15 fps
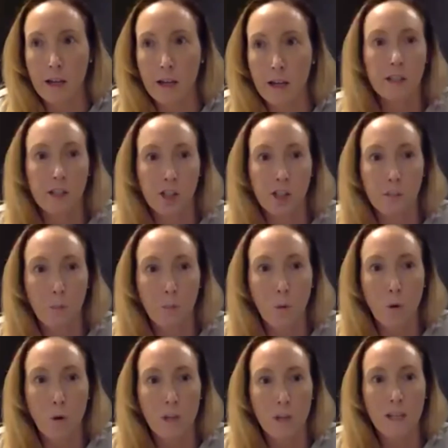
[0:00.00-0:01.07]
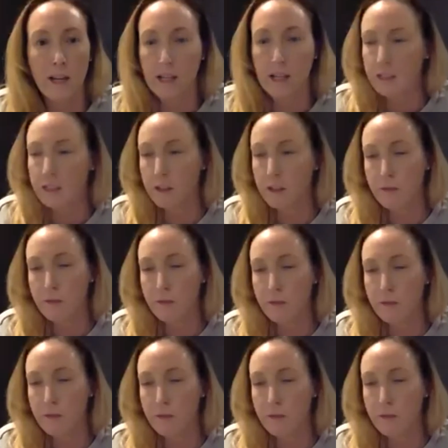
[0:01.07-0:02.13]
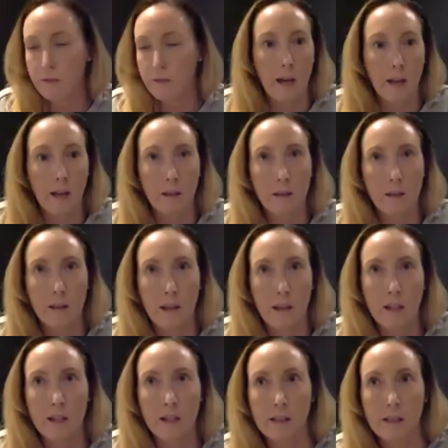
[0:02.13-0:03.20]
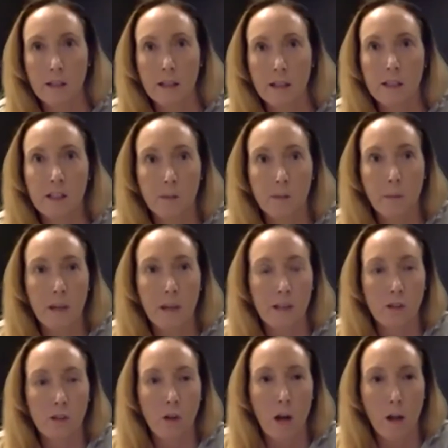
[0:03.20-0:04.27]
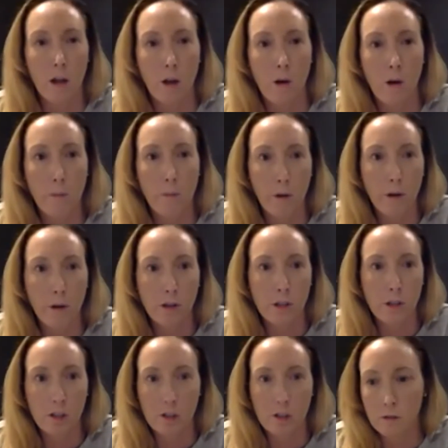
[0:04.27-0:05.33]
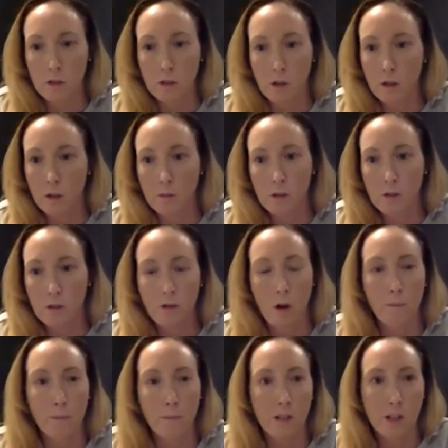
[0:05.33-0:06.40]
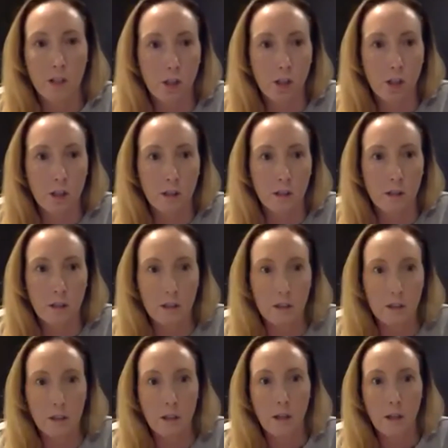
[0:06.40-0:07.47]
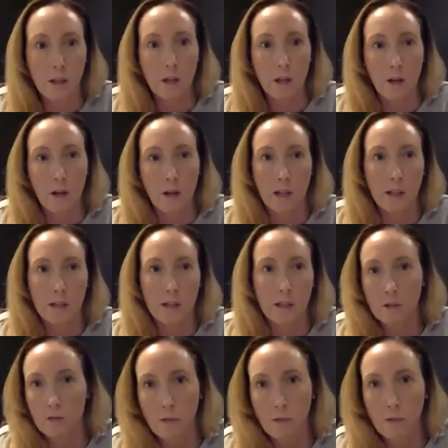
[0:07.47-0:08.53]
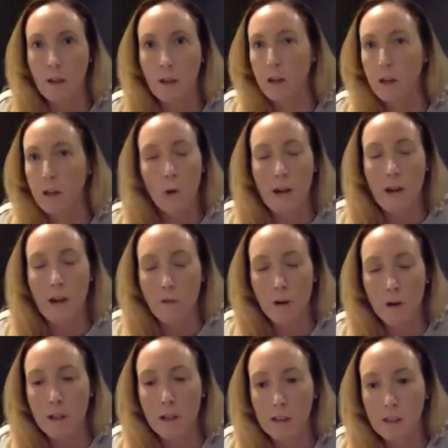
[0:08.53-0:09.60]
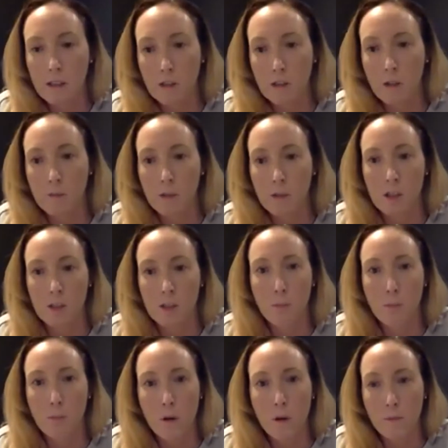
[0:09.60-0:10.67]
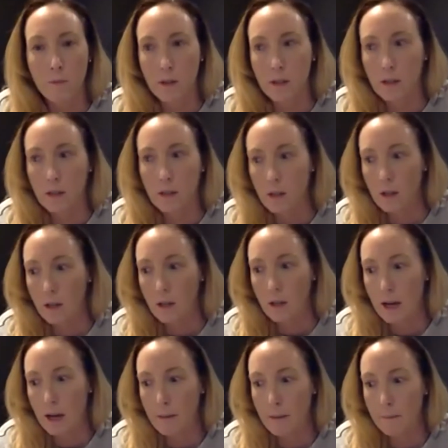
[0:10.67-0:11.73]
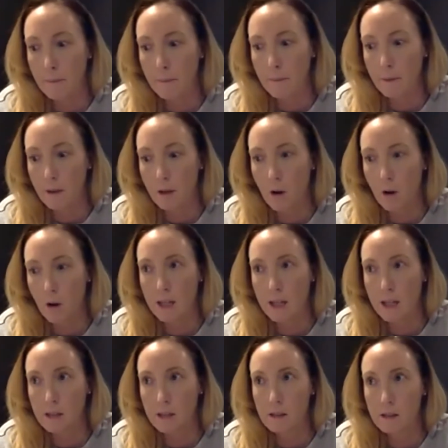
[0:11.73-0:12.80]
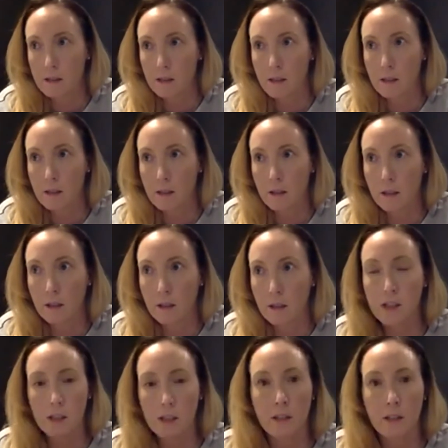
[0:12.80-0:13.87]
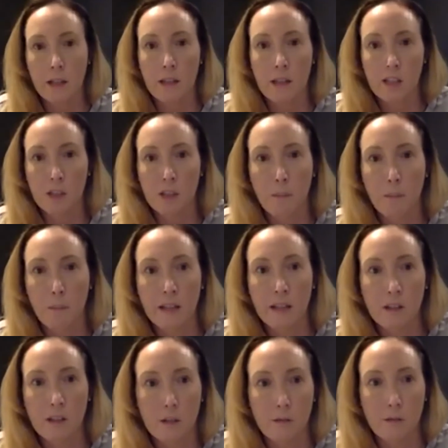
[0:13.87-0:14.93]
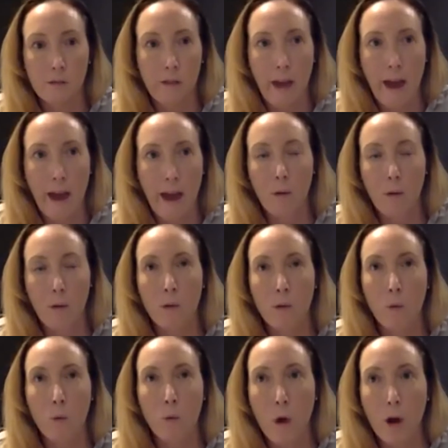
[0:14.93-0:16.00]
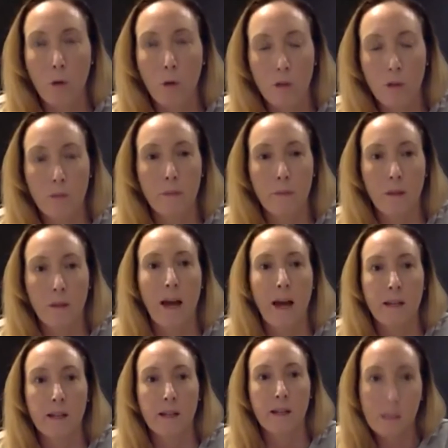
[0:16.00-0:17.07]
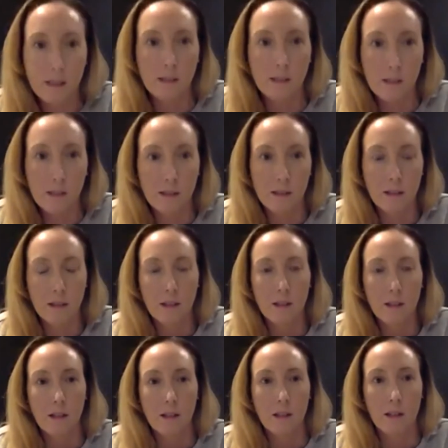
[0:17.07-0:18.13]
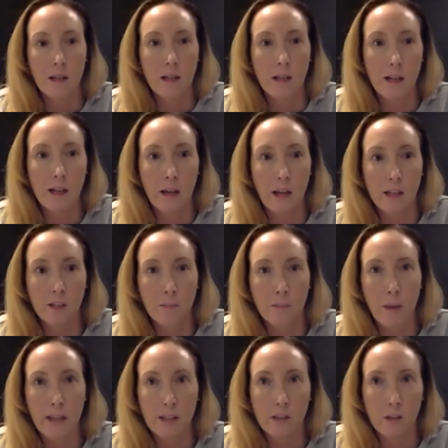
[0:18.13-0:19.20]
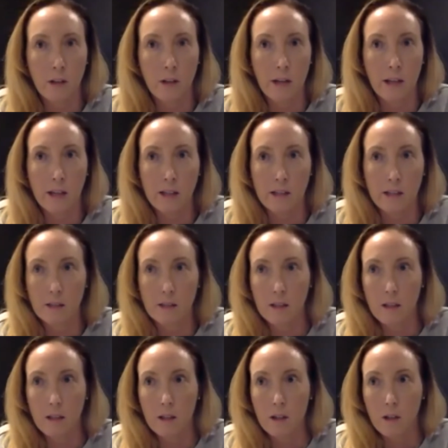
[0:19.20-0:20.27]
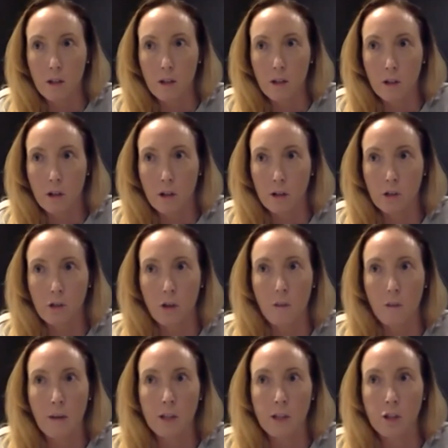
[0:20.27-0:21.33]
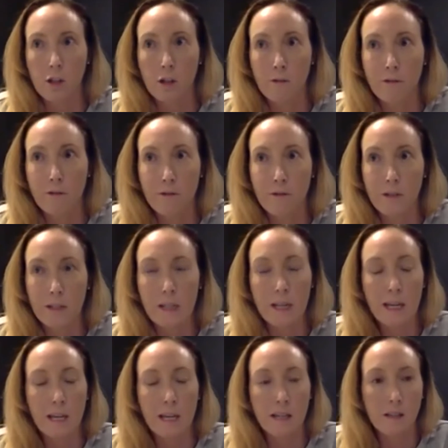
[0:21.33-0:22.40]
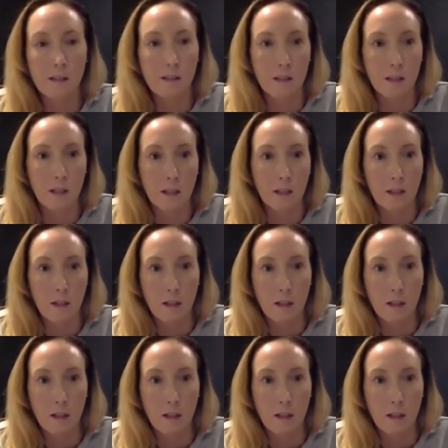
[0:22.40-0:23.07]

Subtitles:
gender, sport. Yes, they're very unique, and there does need to be silo approaches in terms of competitions and, I guess, regulate whatever it is in terms of the sport. But I guess holistically in the space of how we work with players is based on, I guess, you know, so much of needs and